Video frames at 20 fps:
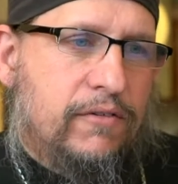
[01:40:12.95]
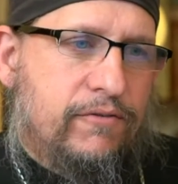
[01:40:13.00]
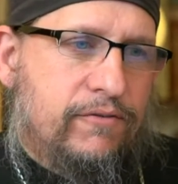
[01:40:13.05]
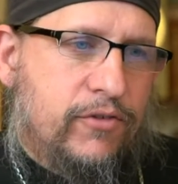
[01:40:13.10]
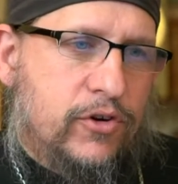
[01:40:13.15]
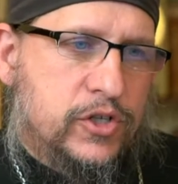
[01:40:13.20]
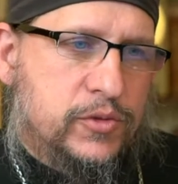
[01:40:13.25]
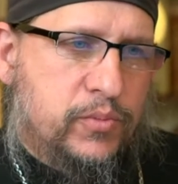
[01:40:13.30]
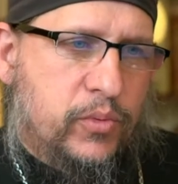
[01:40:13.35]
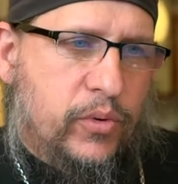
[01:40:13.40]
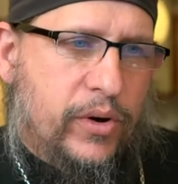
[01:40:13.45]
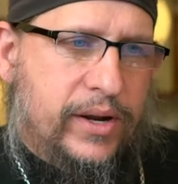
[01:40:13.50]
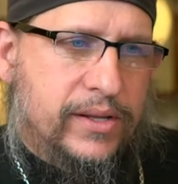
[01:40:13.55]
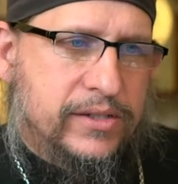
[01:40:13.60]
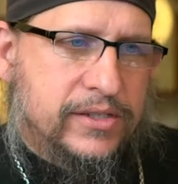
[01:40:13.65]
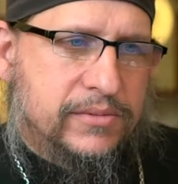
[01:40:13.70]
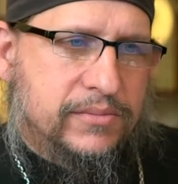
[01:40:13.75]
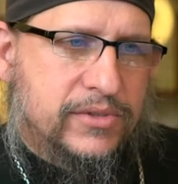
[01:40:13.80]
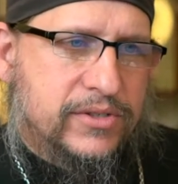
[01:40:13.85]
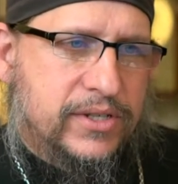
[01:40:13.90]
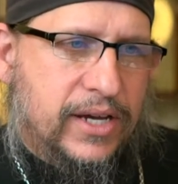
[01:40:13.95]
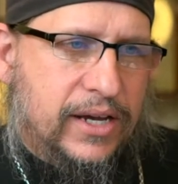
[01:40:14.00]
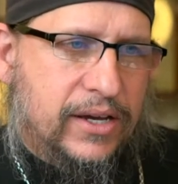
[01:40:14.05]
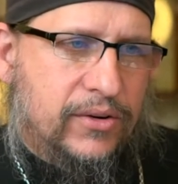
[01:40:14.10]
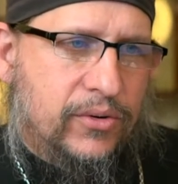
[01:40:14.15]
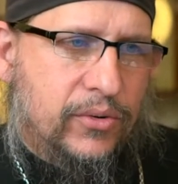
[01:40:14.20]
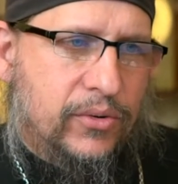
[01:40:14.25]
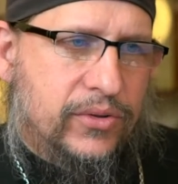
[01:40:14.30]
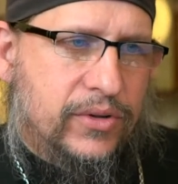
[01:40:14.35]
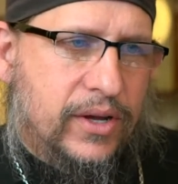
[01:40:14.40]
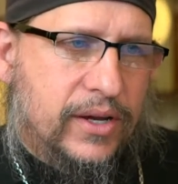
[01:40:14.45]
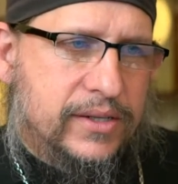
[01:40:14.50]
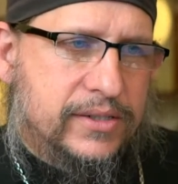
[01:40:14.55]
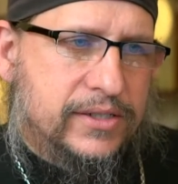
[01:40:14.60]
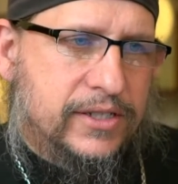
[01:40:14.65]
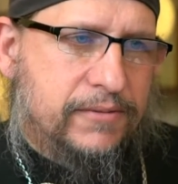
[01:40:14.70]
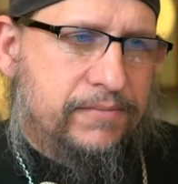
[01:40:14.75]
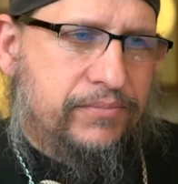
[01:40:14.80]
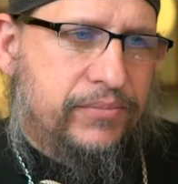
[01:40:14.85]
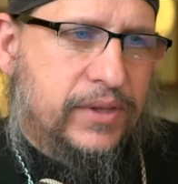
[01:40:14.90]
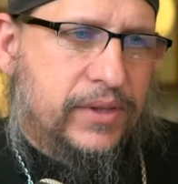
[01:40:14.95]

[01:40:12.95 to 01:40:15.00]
first perennialism, second orthodoxy.